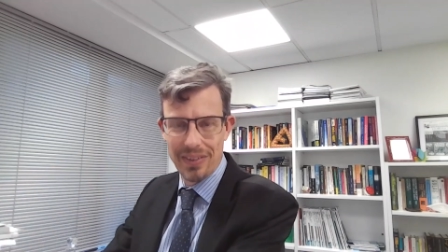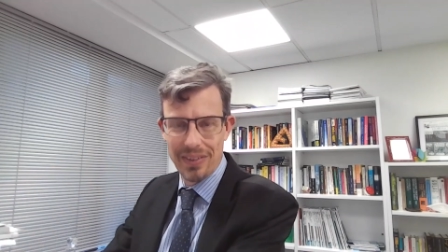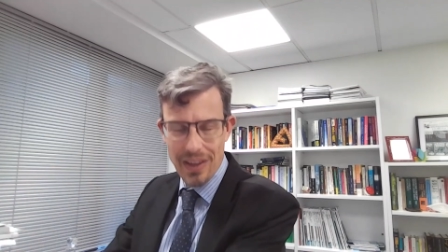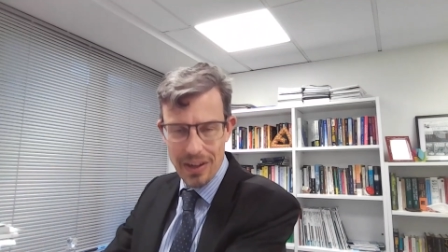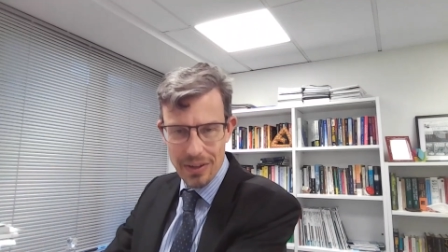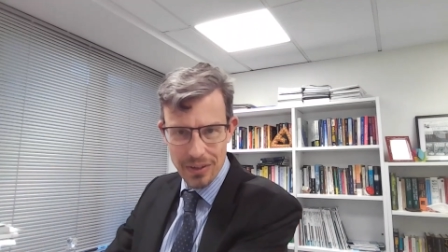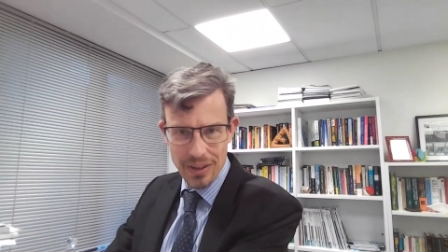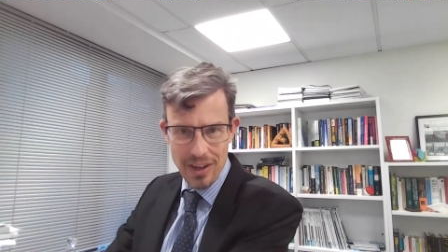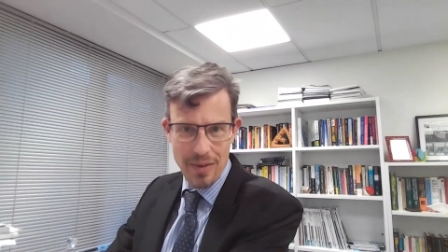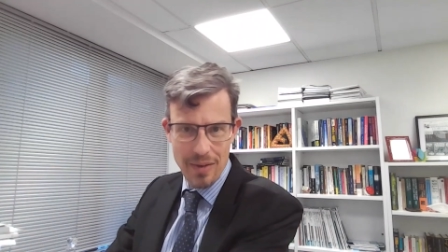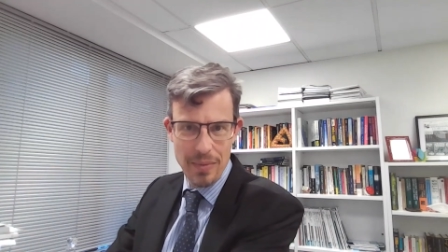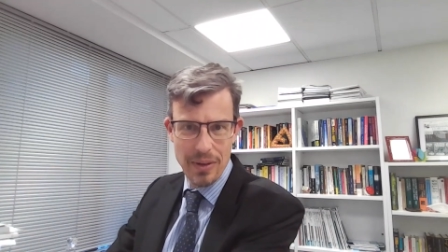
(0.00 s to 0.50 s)

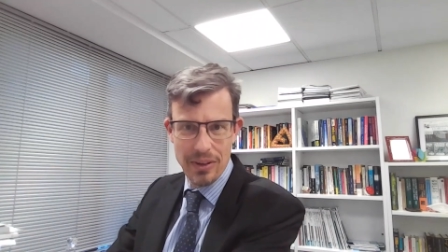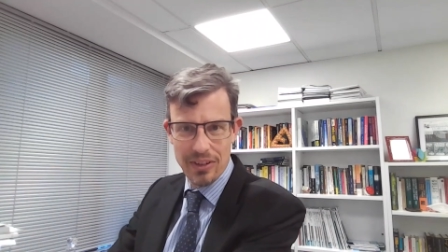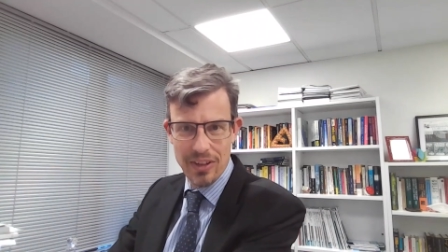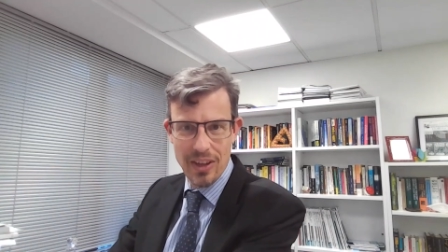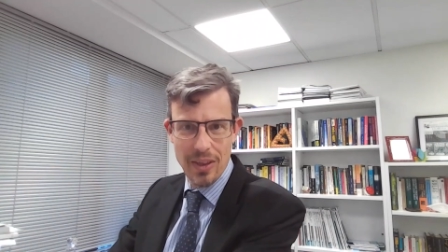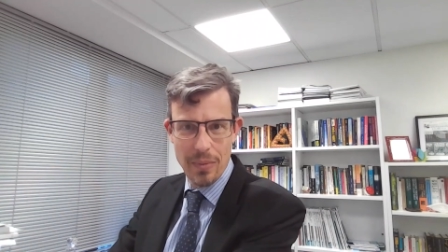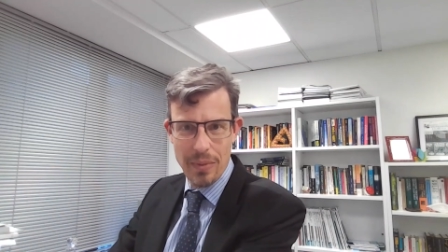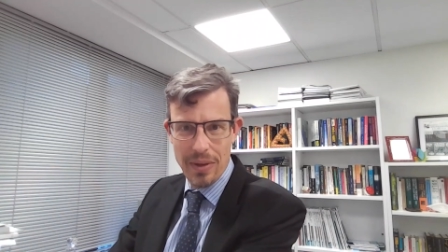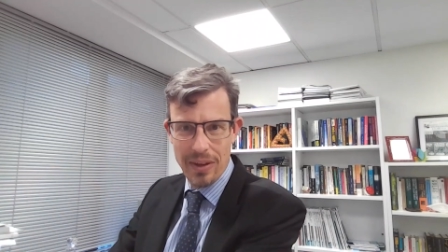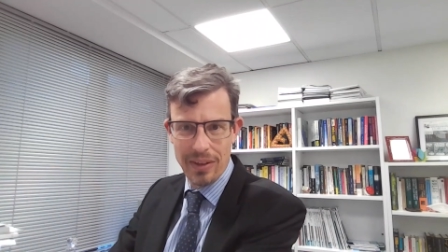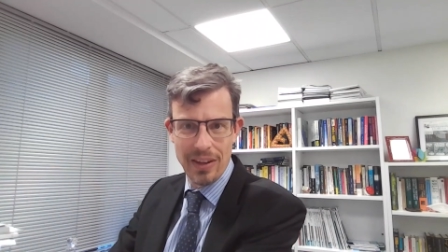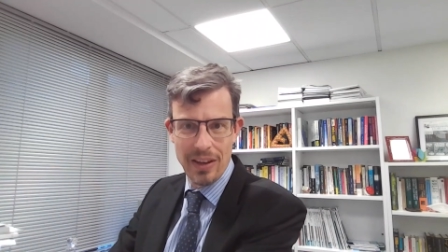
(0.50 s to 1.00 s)
central government
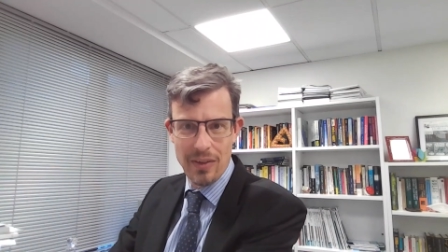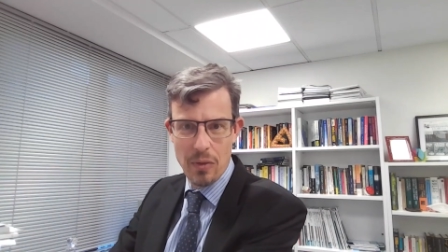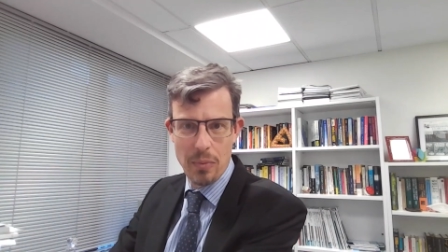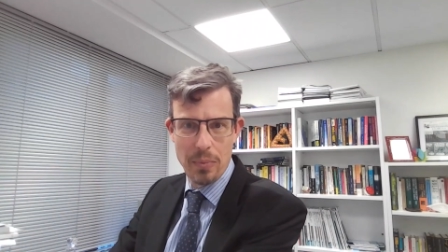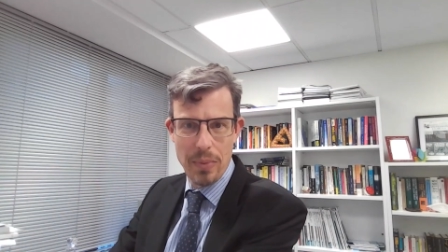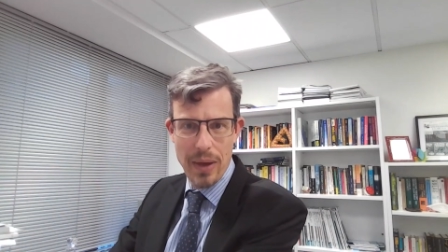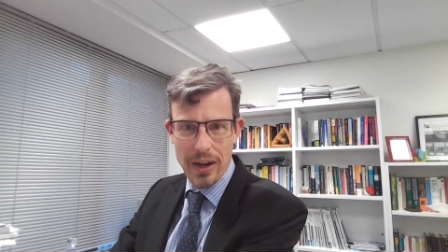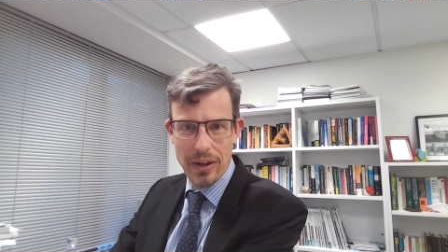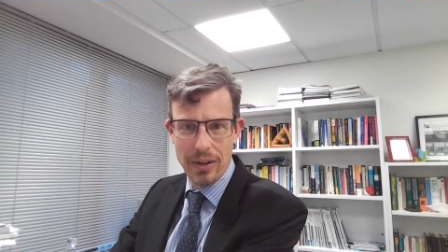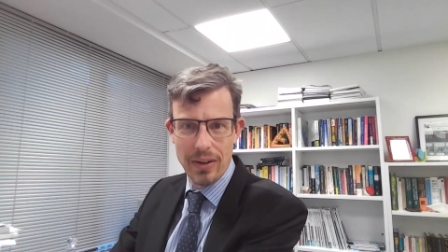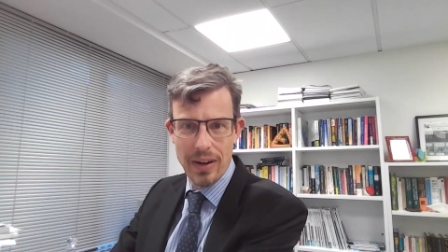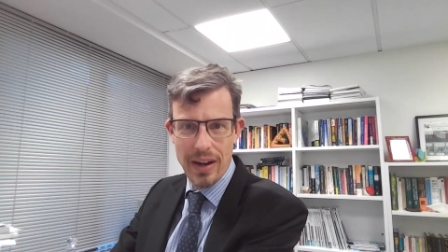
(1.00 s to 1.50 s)
see them as
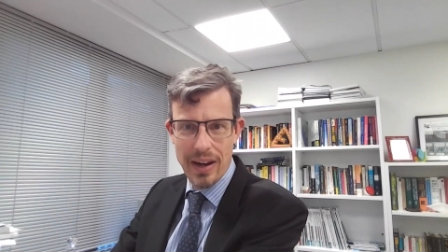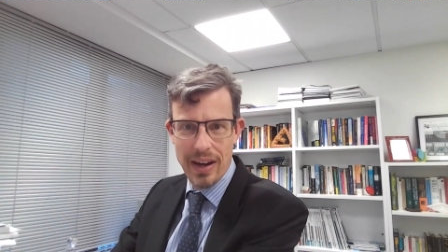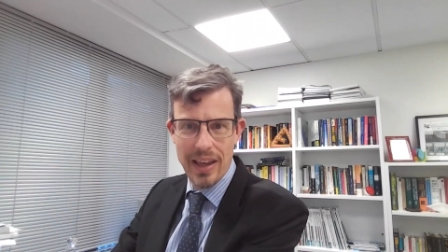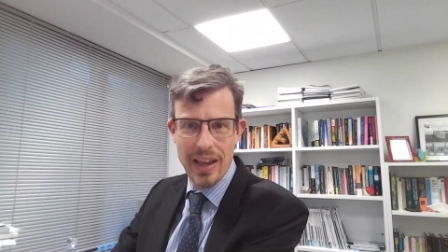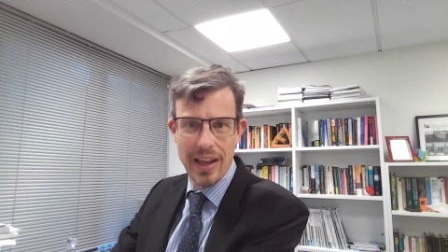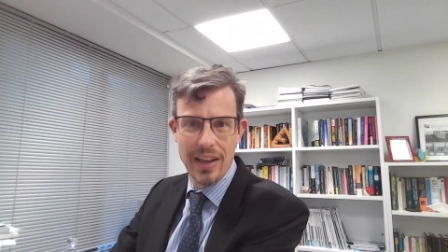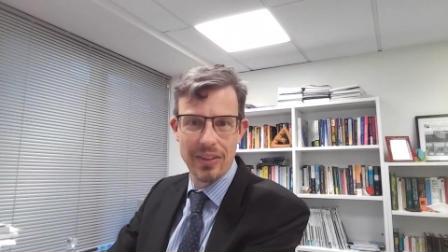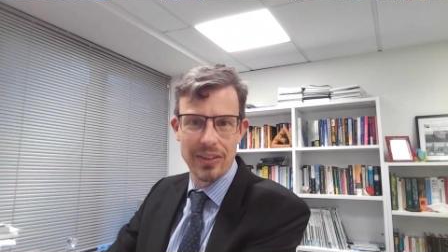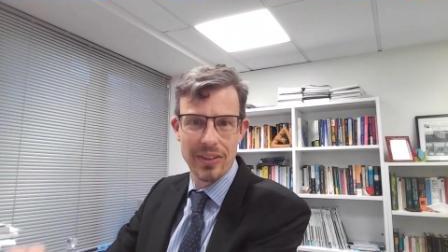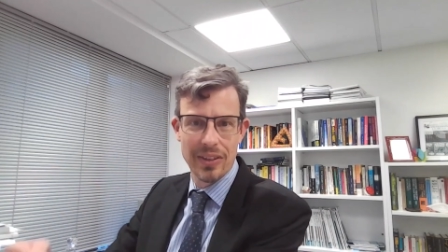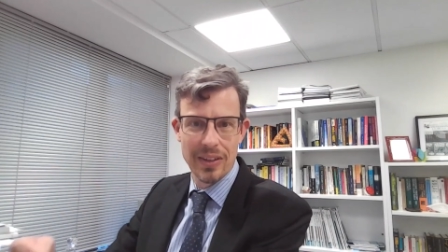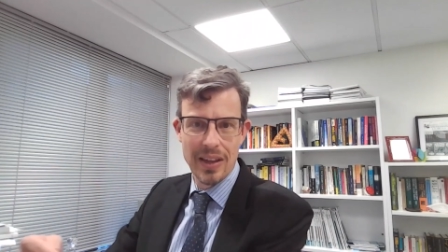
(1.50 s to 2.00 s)
even bigger
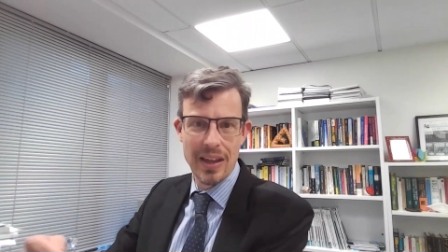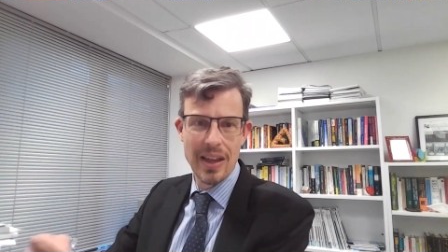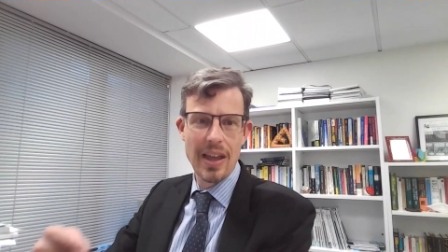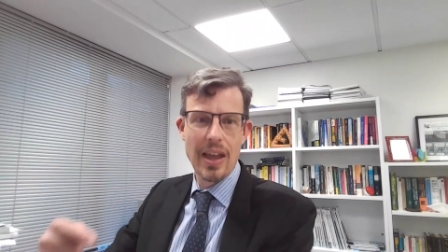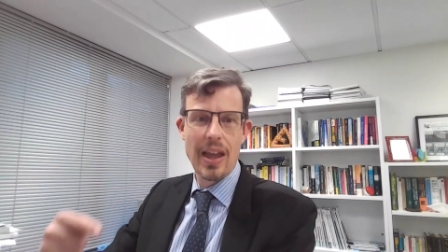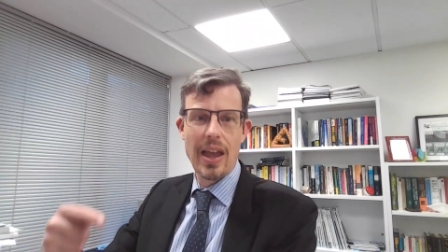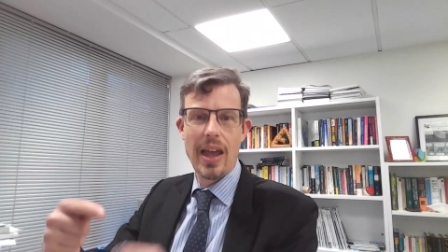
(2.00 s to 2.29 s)
idiots,